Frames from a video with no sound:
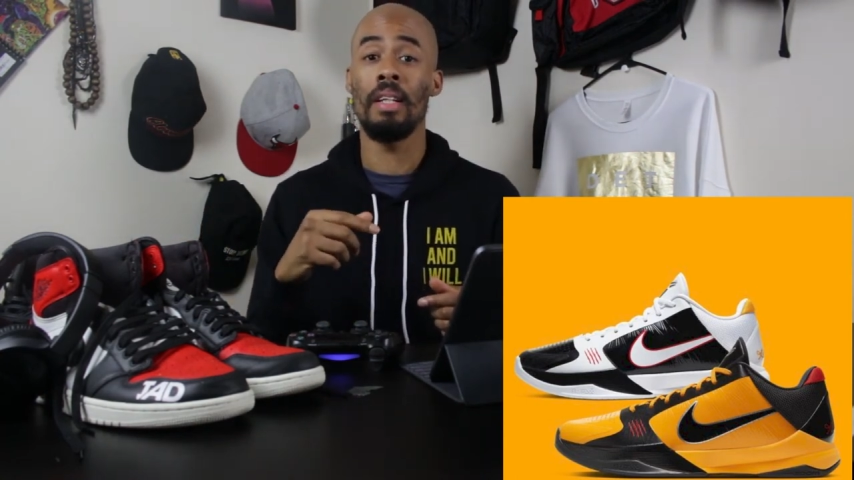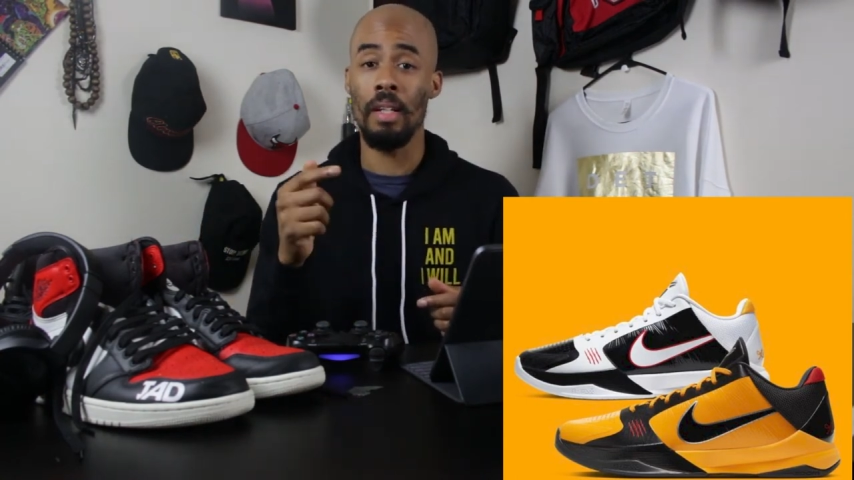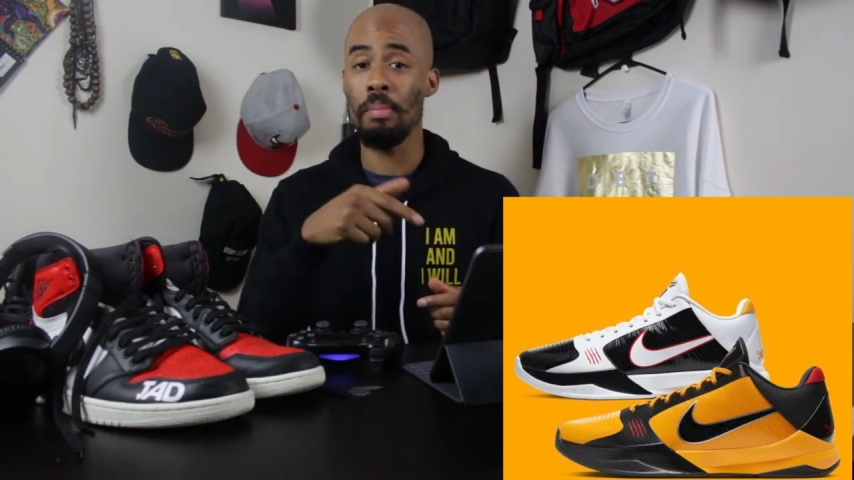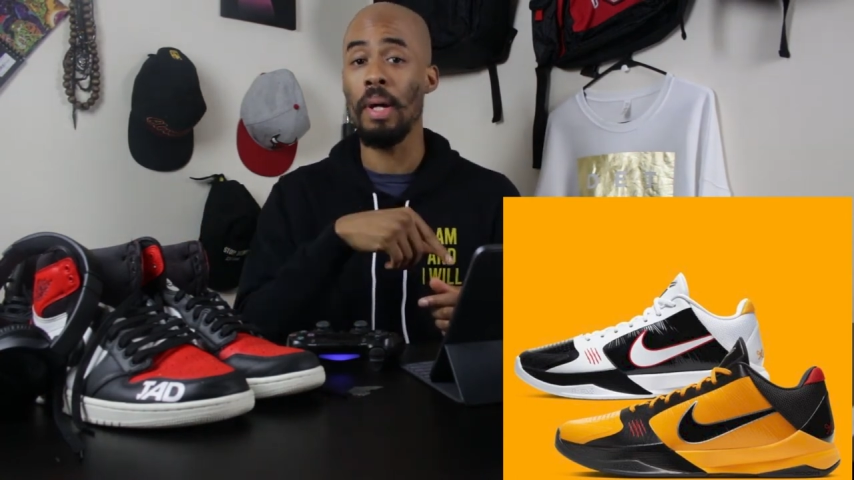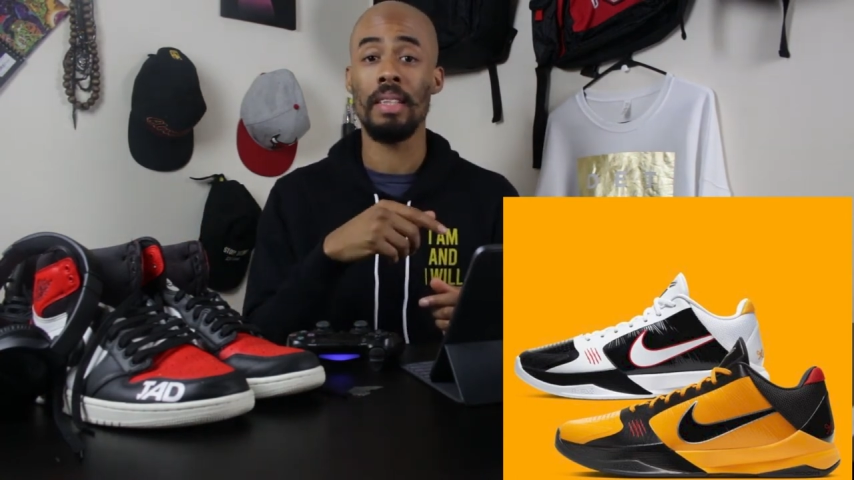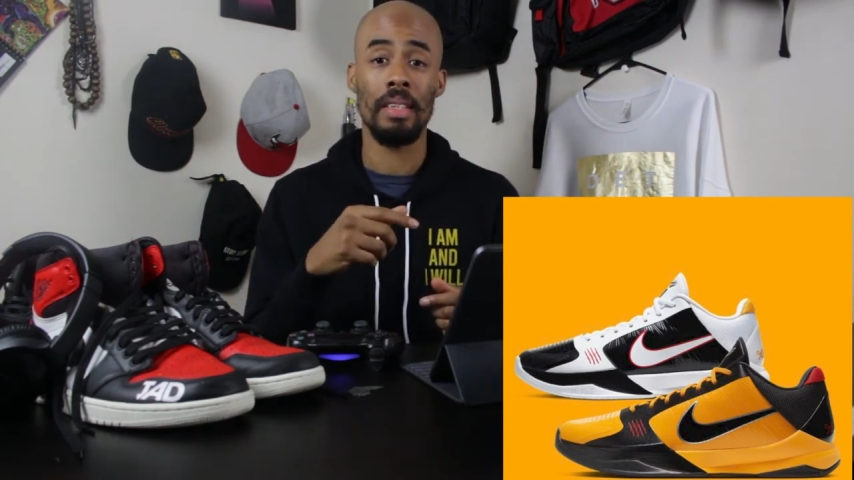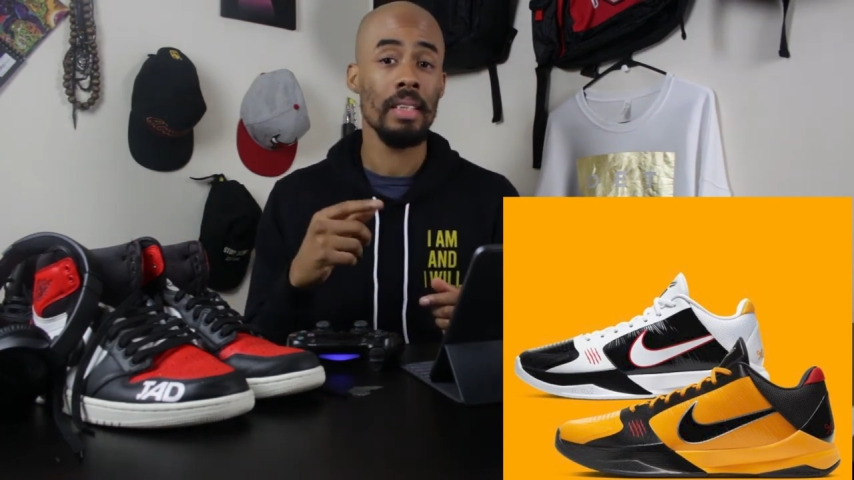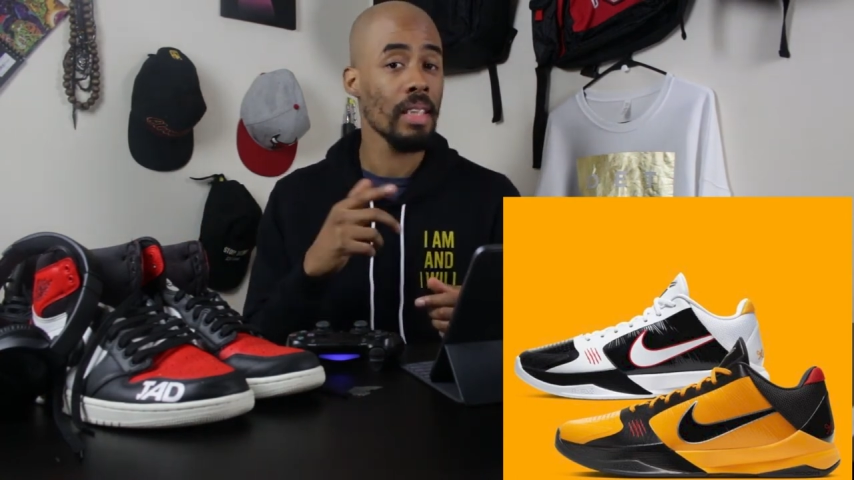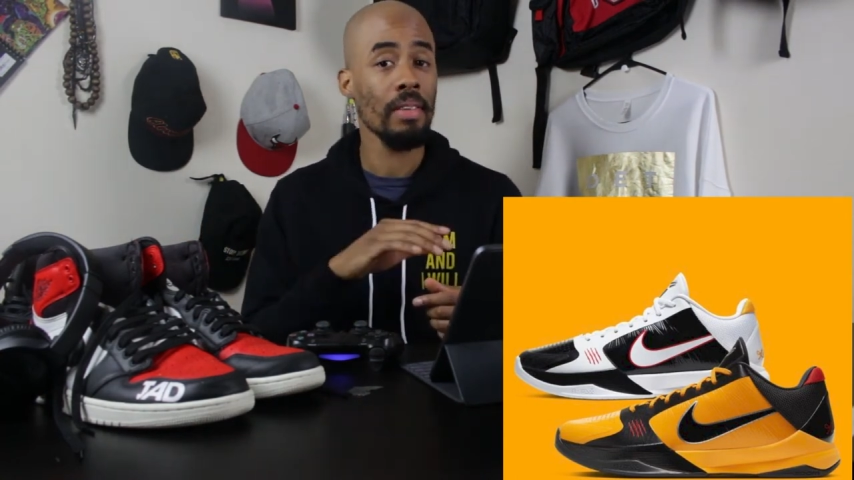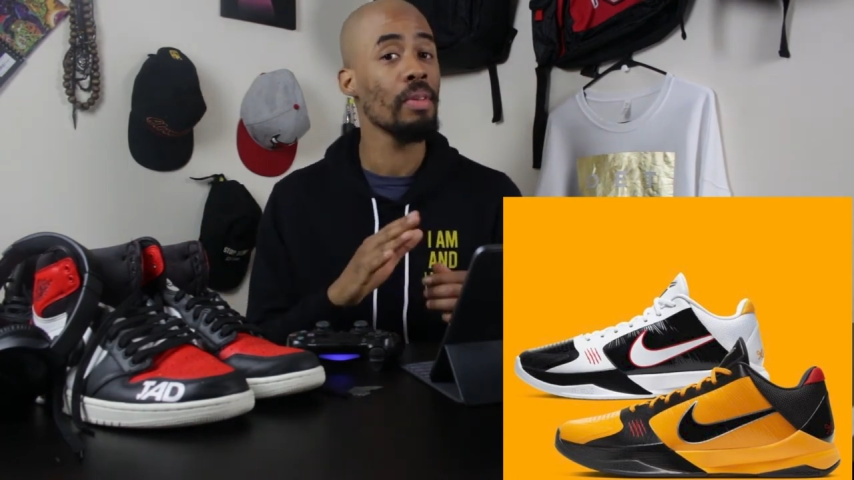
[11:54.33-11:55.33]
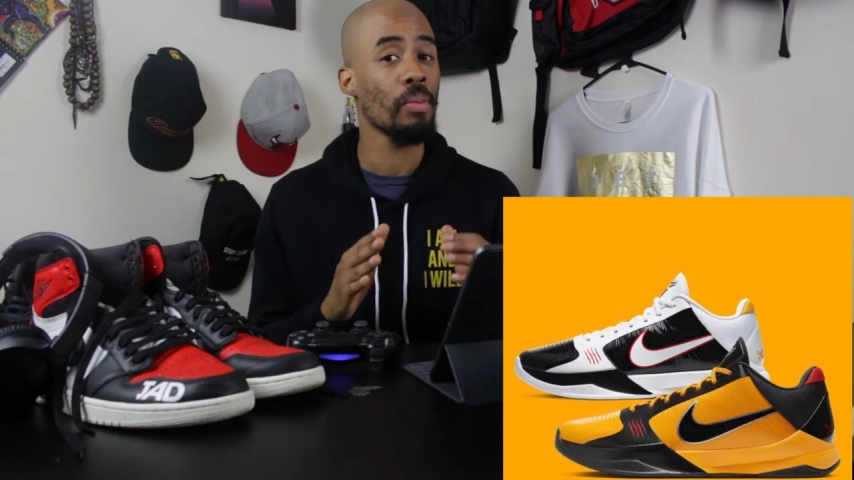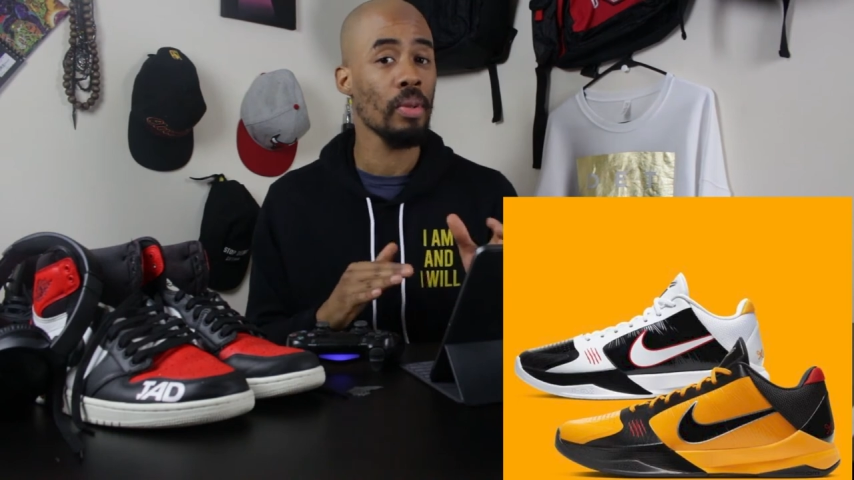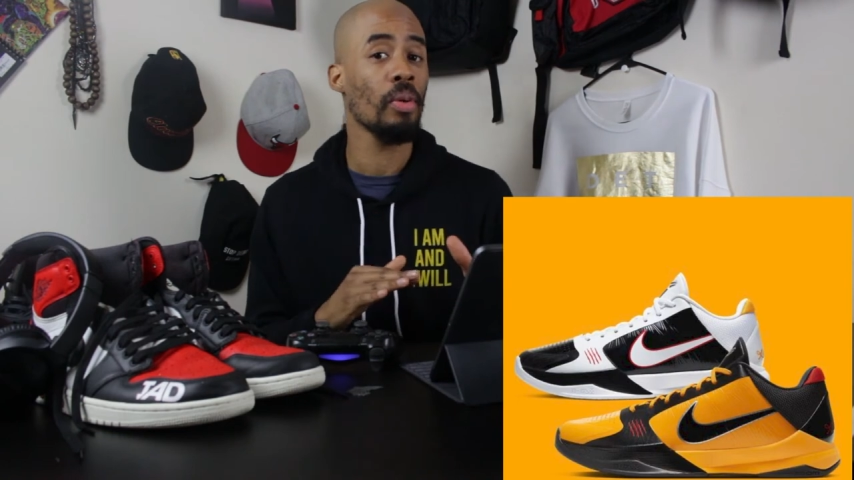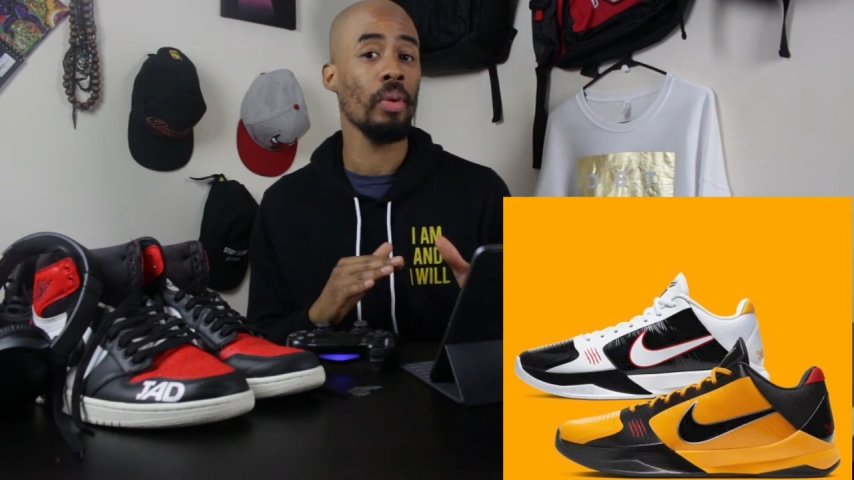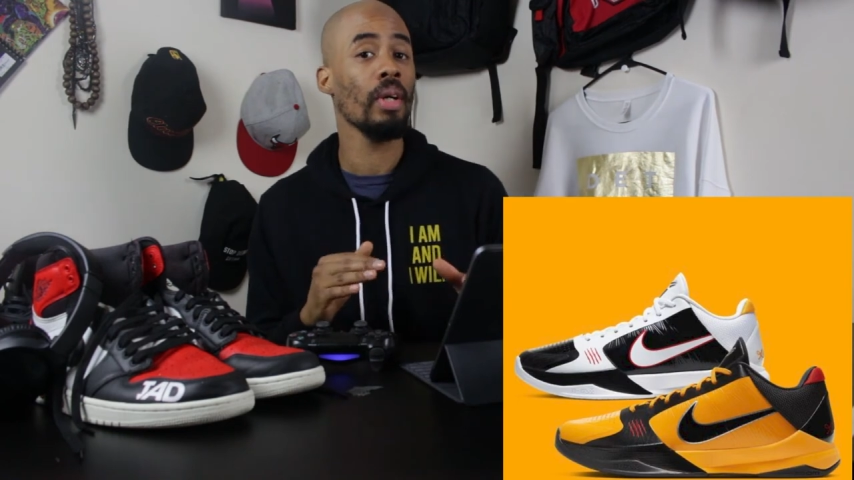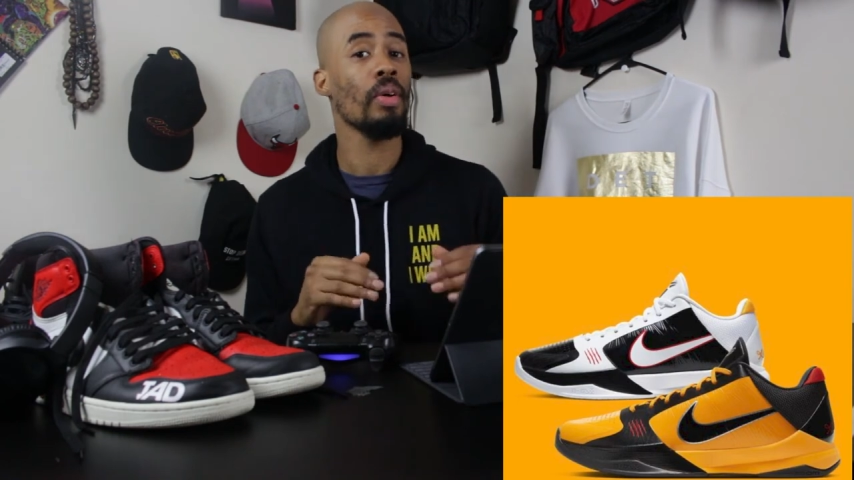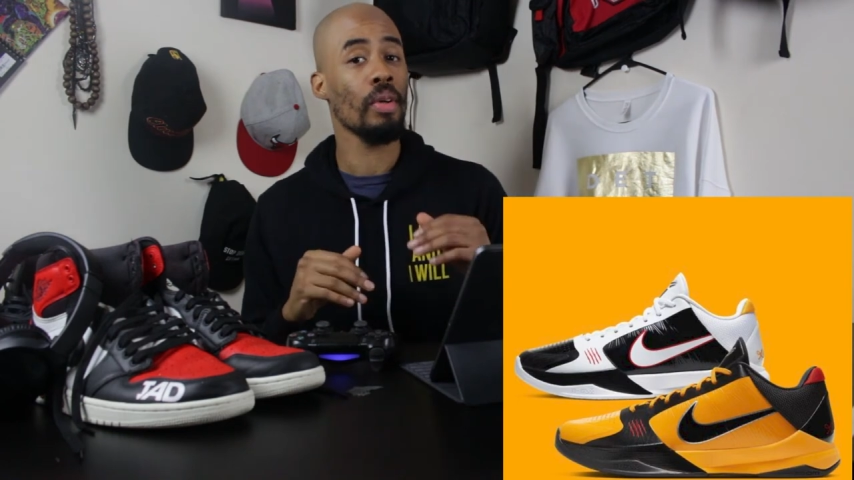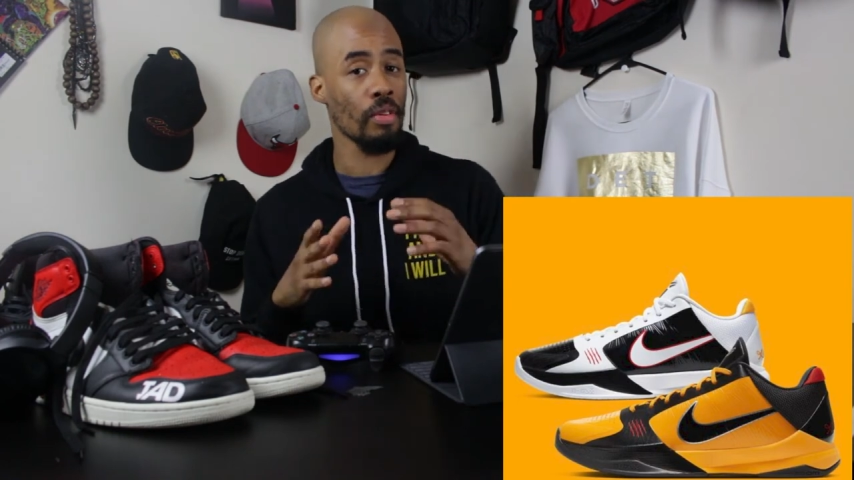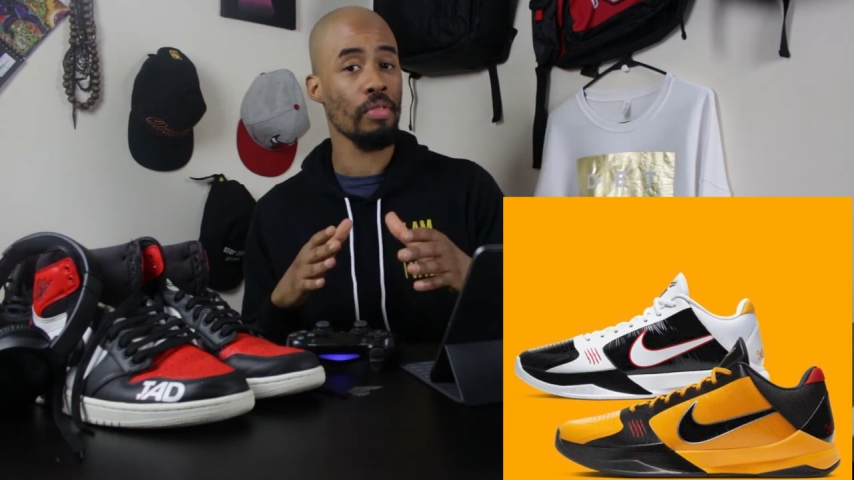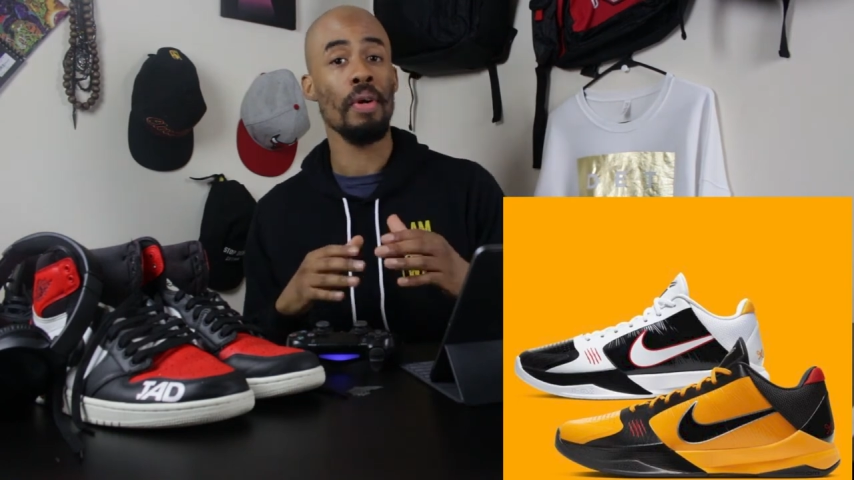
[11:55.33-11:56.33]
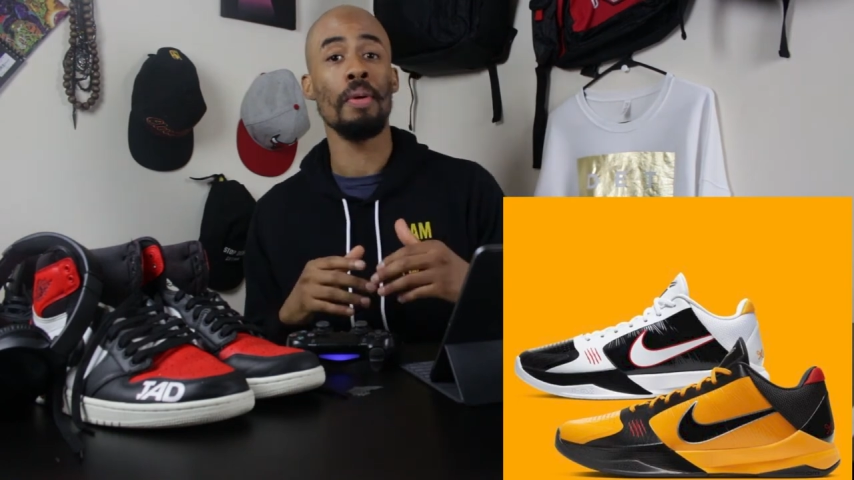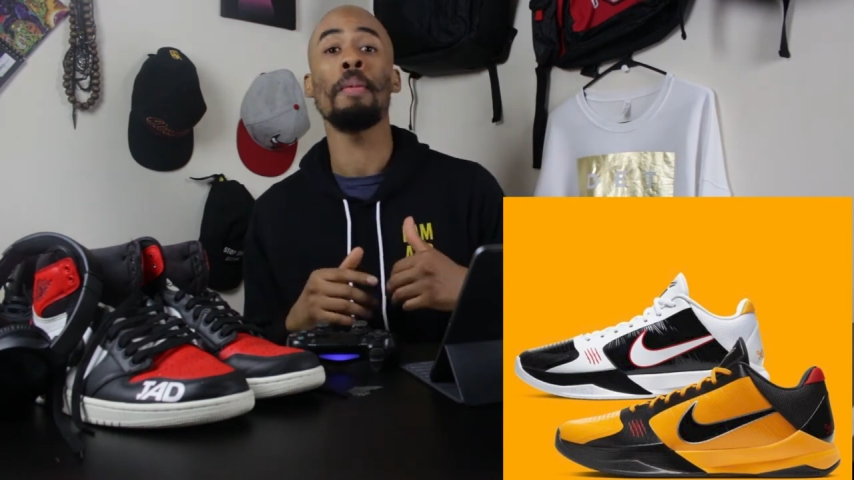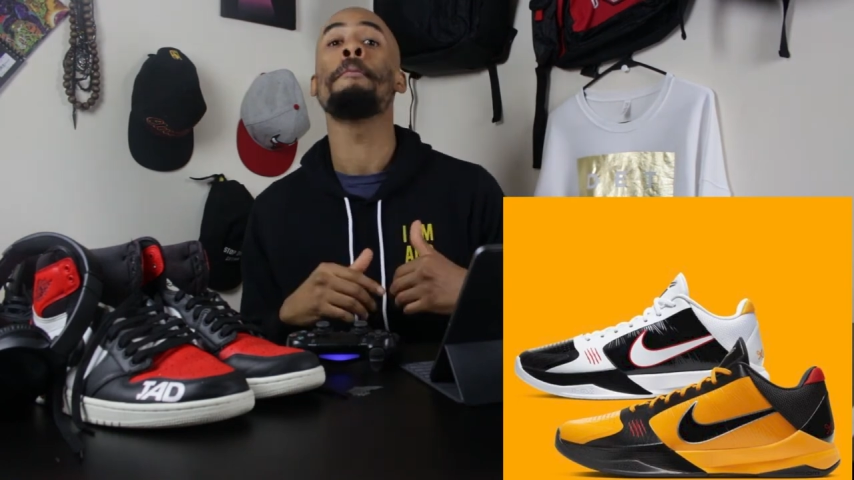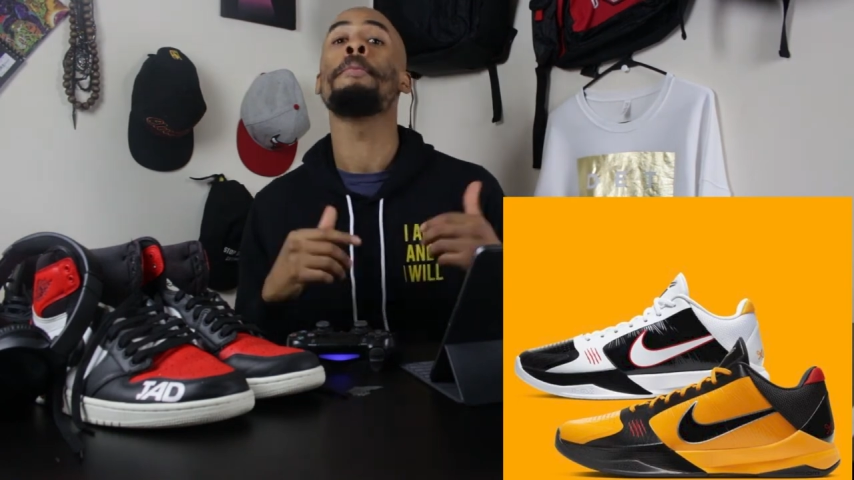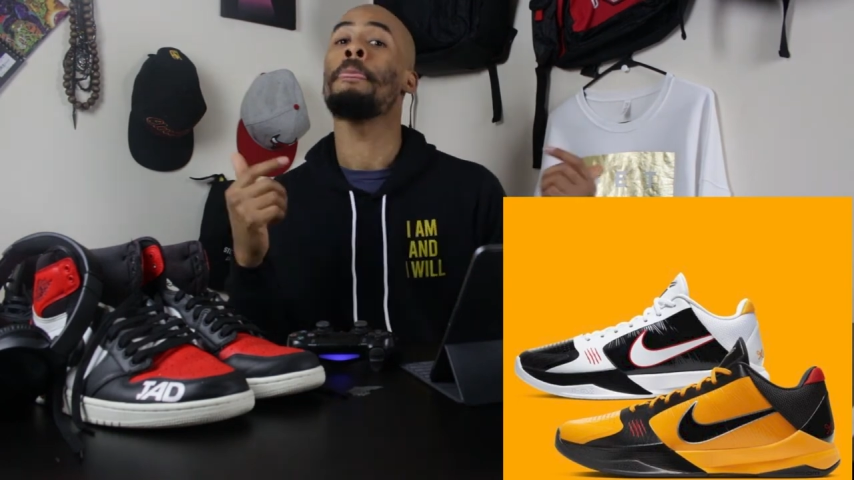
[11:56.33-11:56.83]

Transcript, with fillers: look back to the TV real quick or your phone